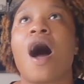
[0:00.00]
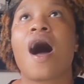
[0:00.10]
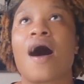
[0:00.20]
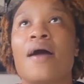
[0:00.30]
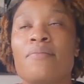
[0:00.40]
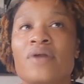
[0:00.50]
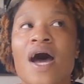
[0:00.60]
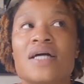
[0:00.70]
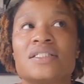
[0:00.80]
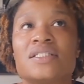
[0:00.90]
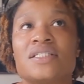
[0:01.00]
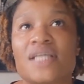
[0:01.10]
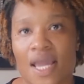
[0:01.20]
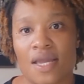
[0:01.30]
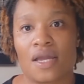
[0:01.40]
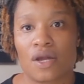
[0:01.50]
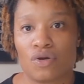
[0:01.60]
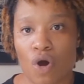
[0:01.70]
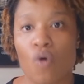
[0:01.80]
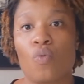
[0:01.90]
I'm not staying
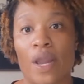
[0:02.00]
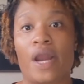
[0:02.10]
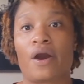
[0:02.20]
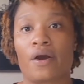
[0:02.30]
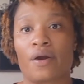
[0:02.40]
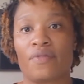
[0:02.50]
nowhere